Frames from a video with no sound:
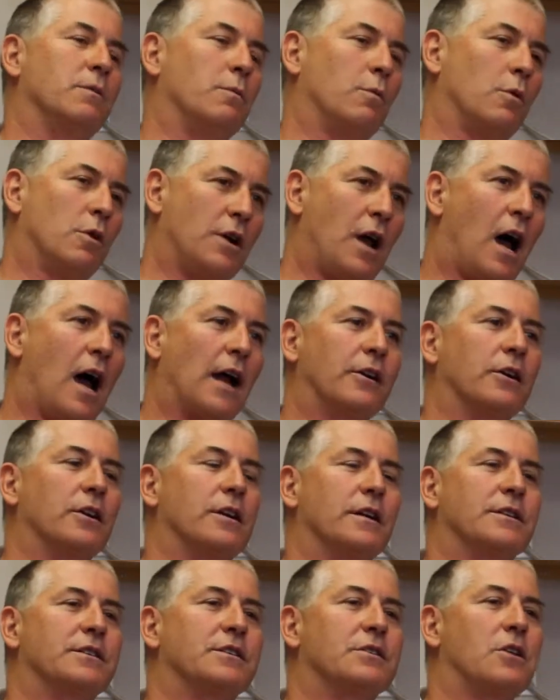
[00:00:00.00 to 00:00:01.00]
we're not going
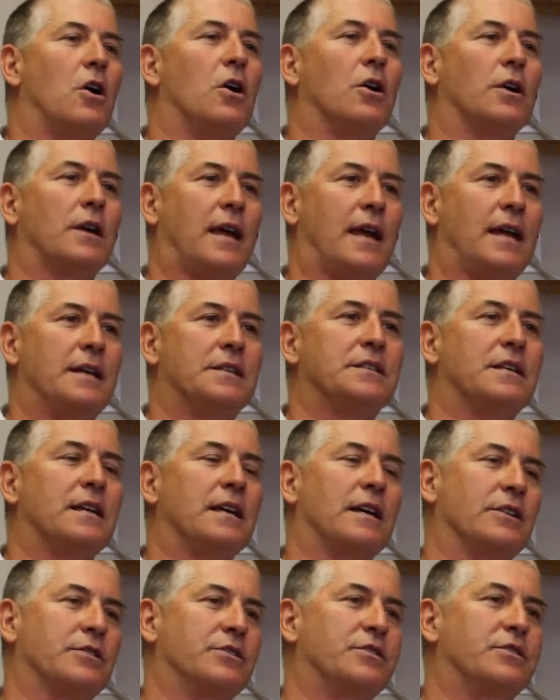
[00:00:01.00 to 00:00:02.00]
to install
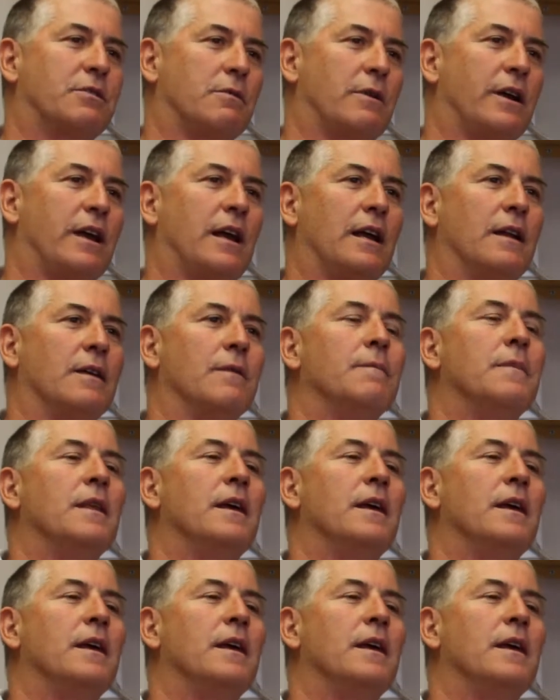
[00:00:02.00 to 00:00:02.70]
casing and screen